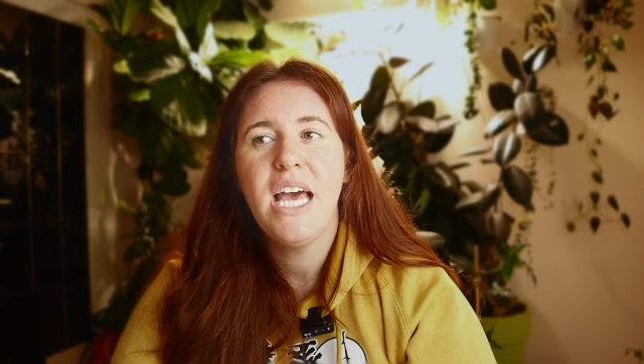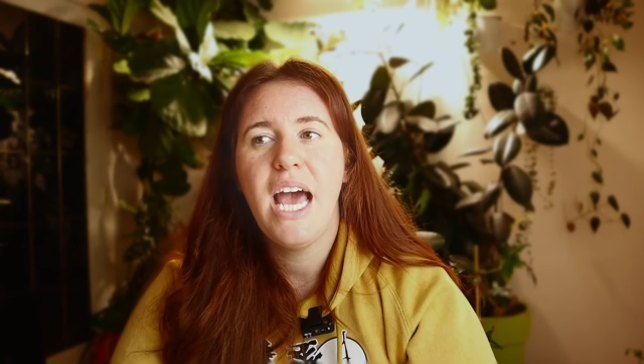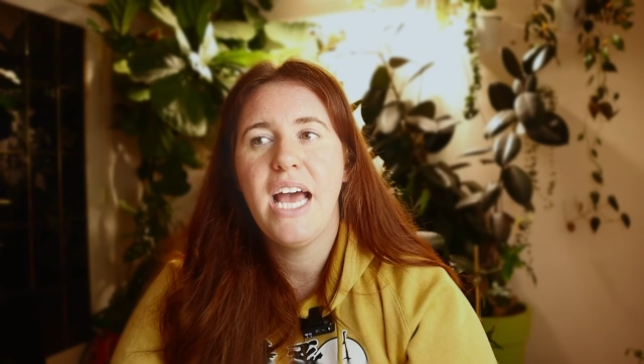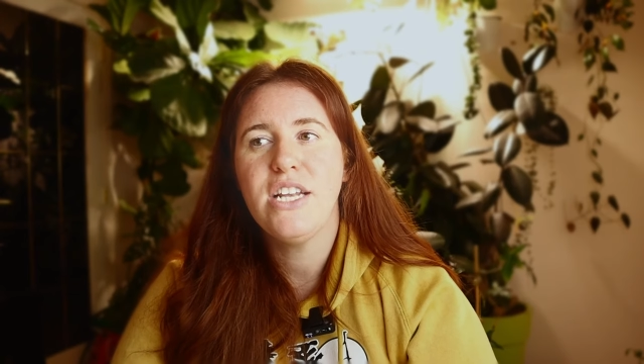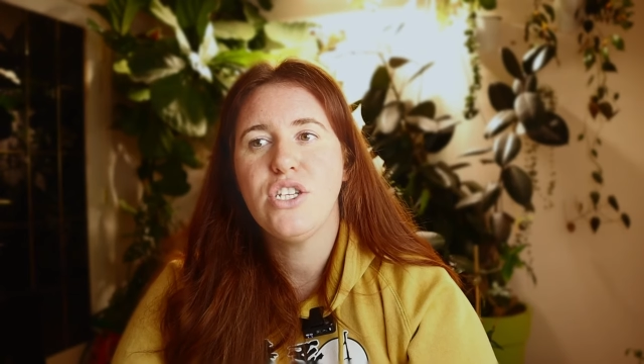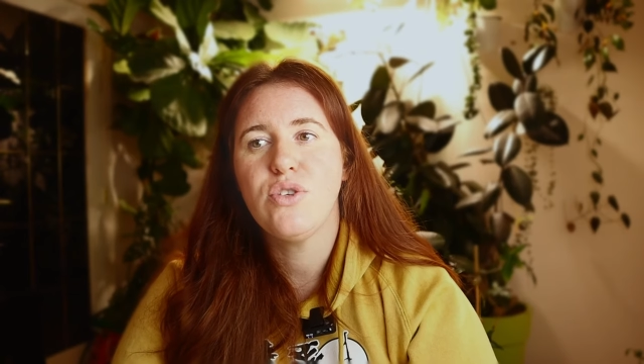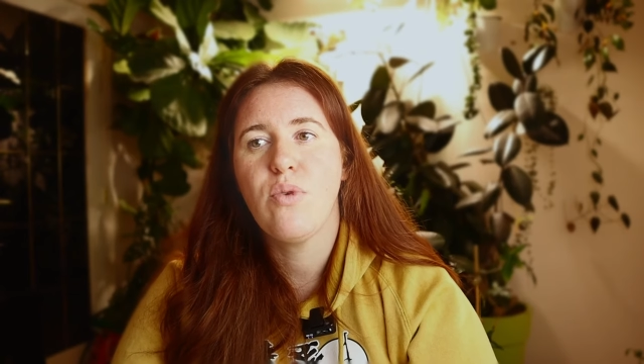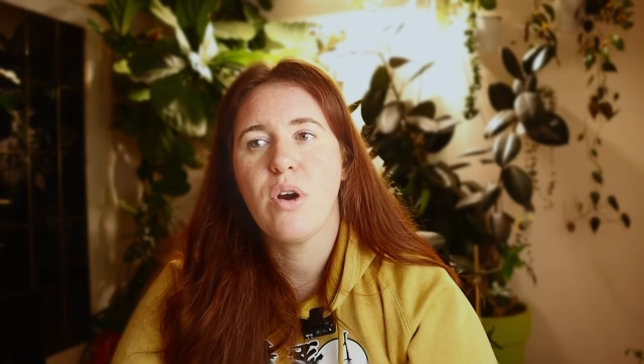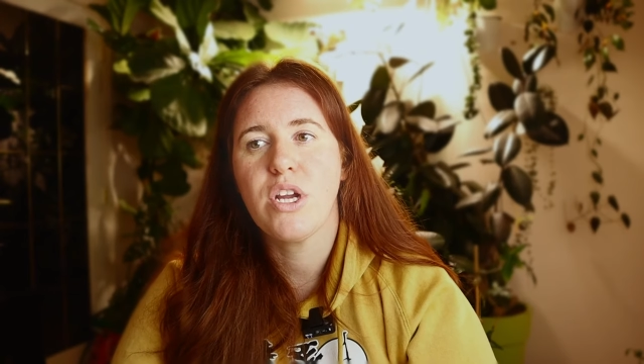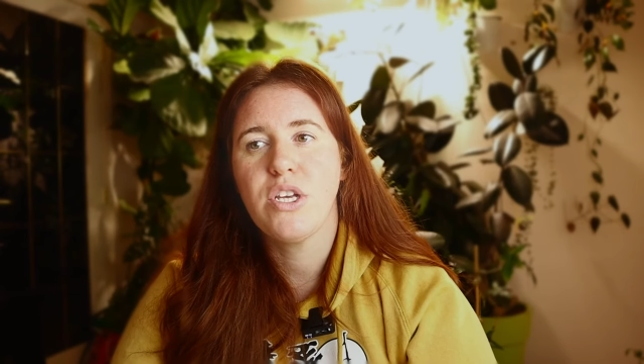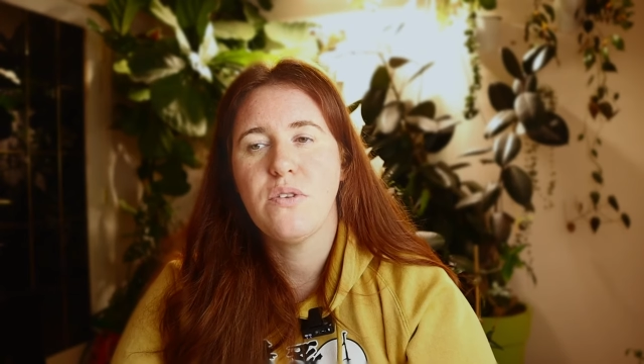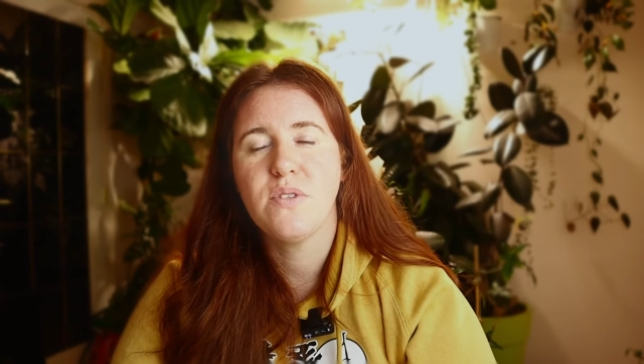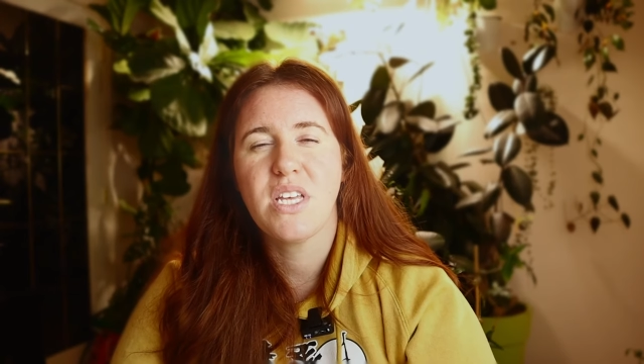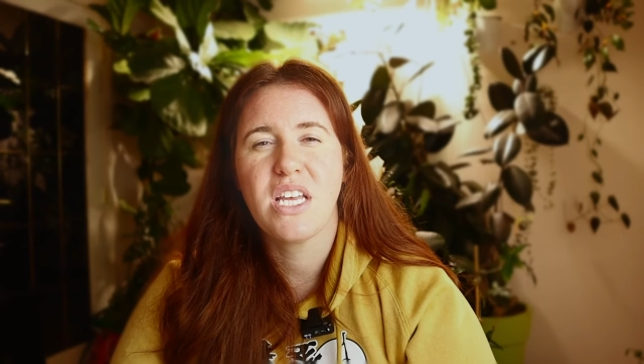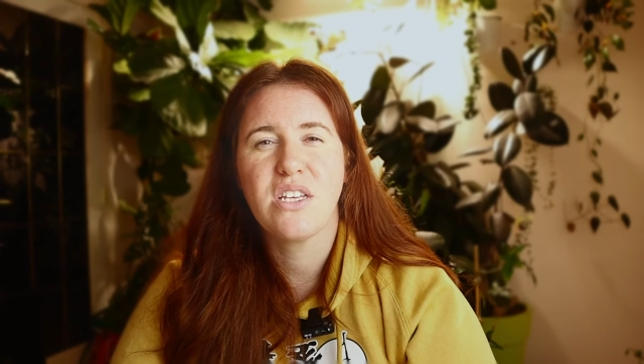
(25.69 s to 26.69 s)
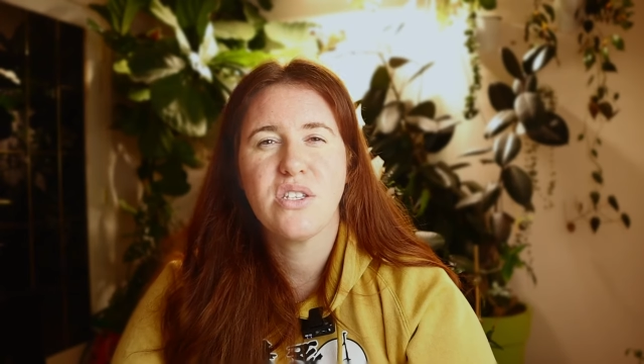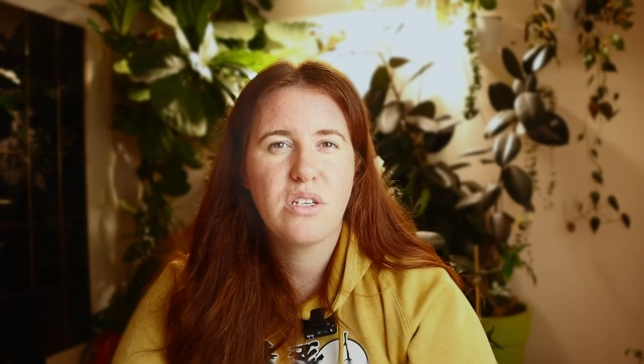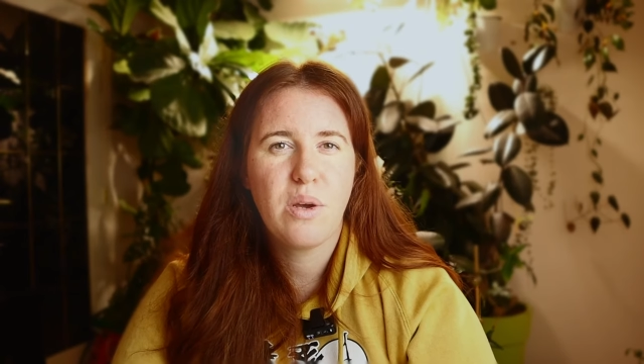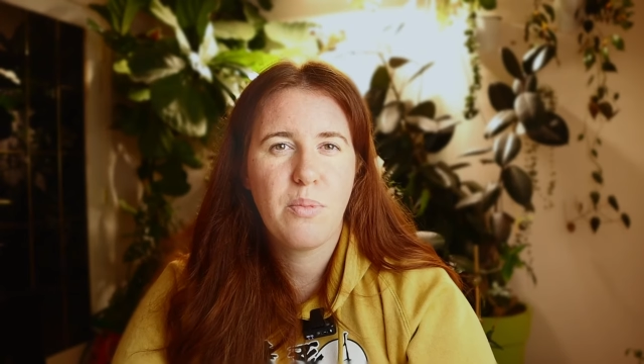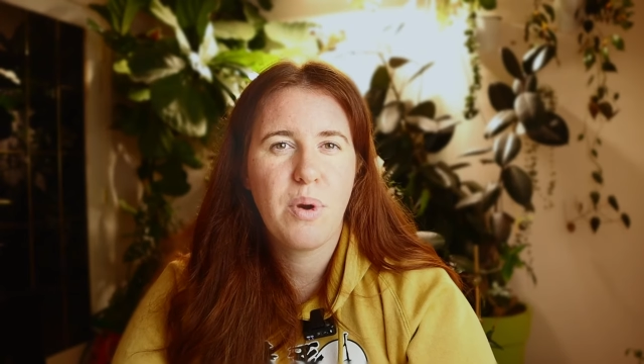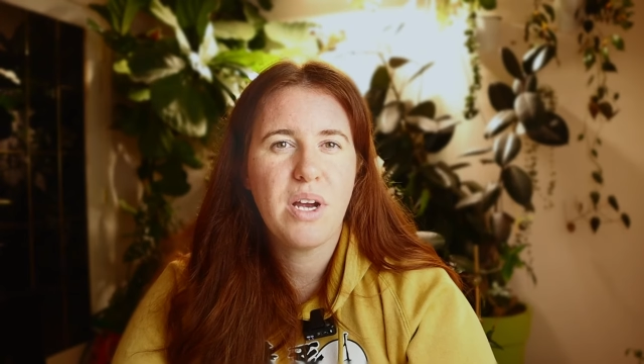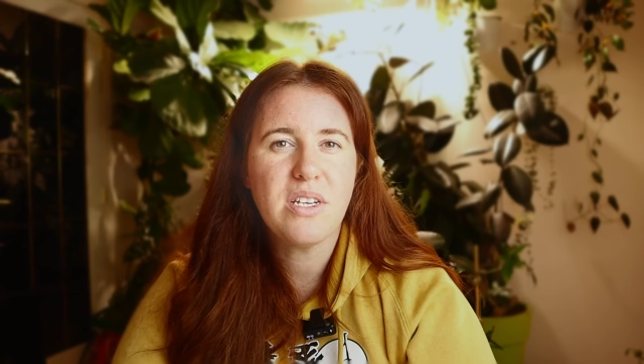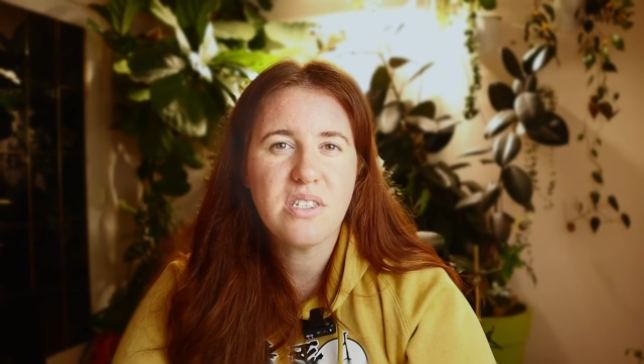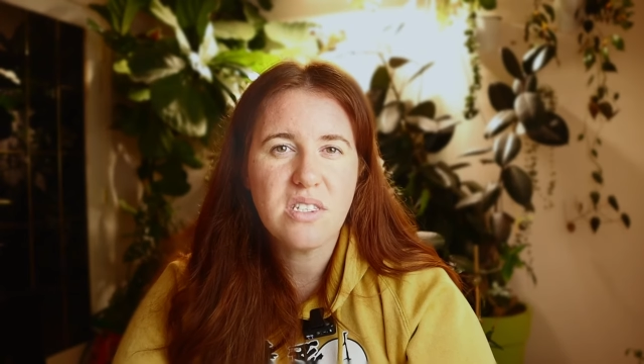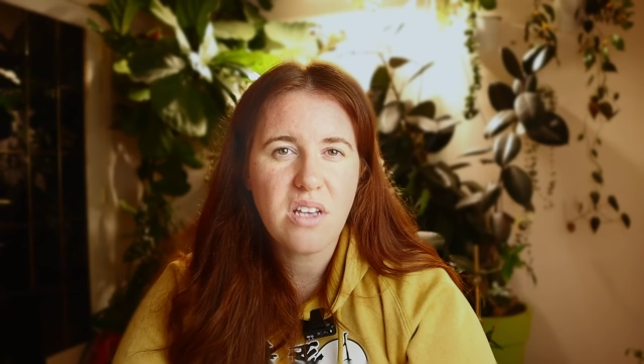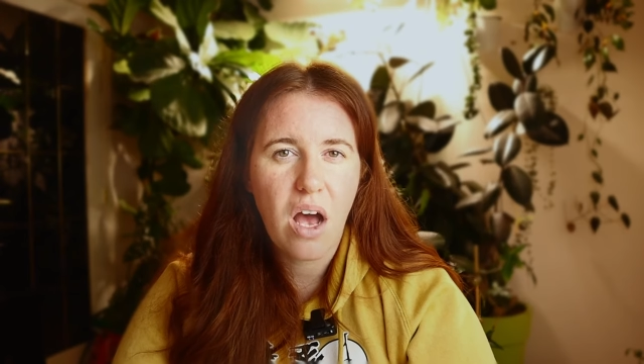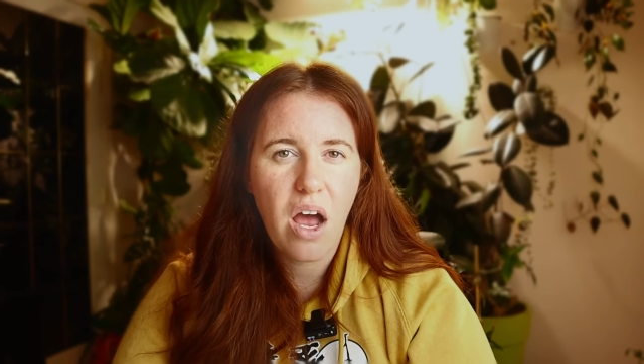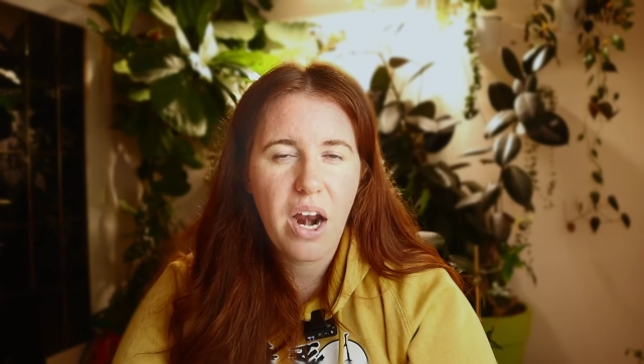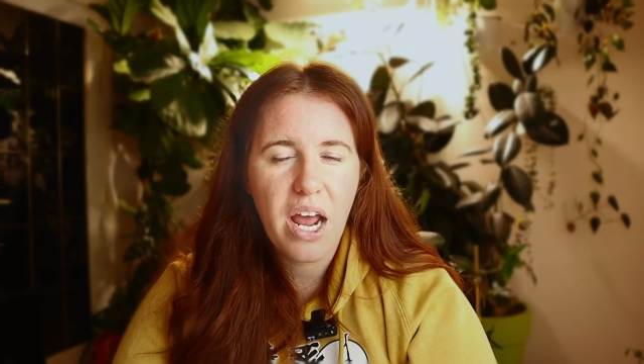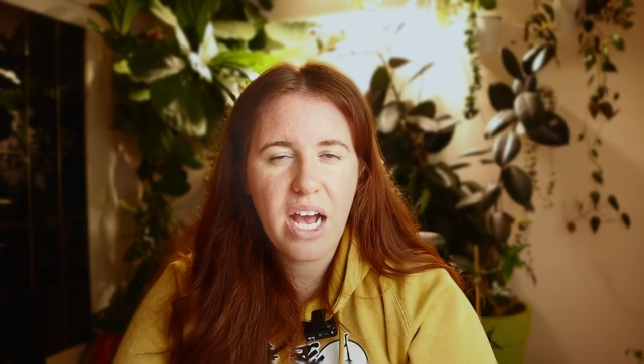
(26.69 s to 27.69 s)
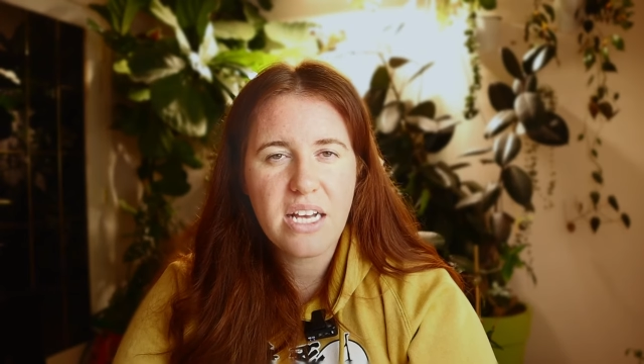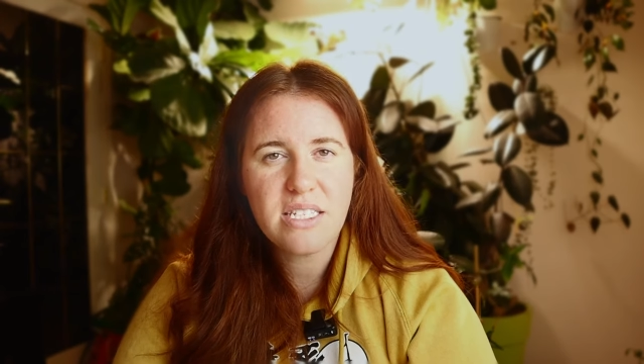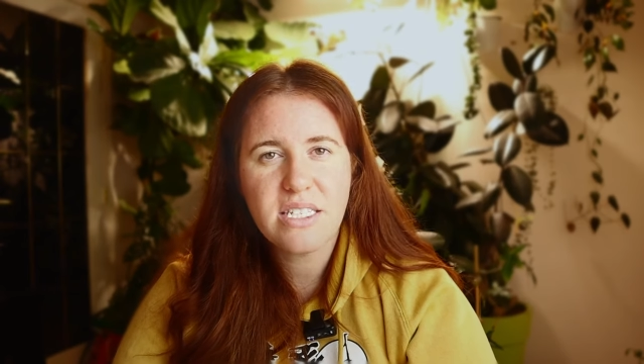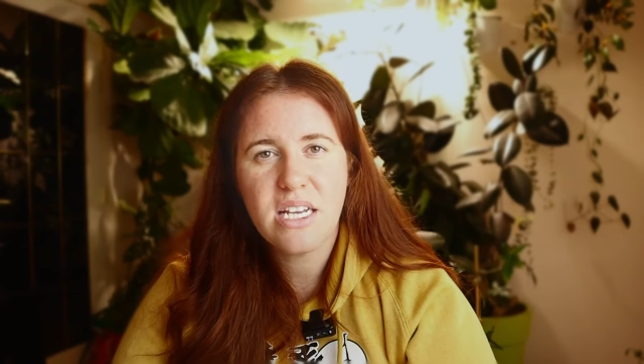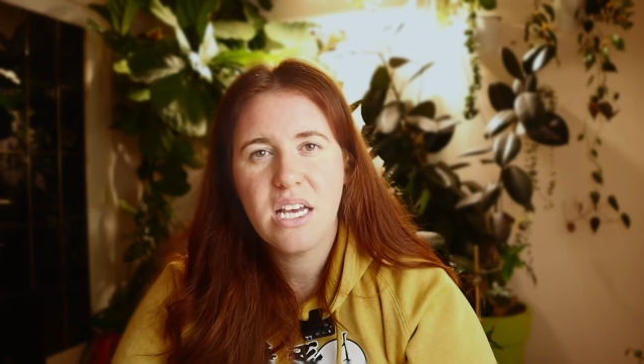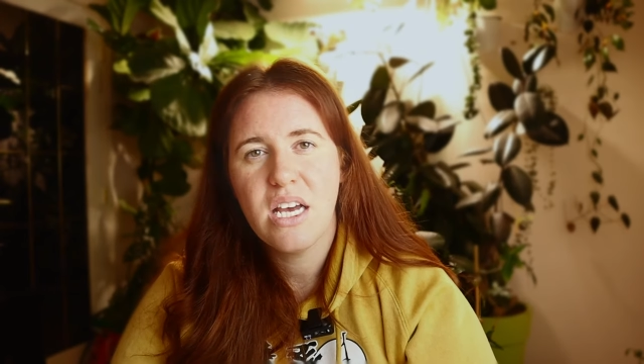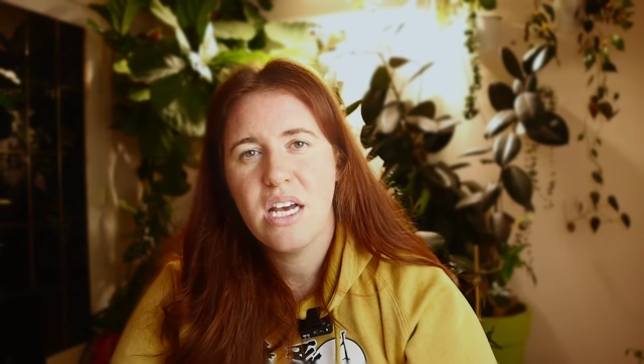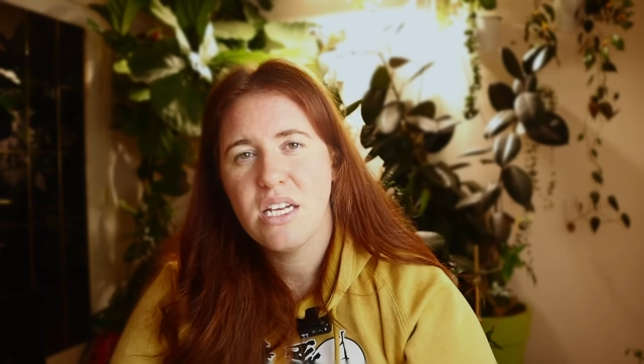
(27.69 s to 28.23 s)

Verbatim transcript: and you are using compressed sawdust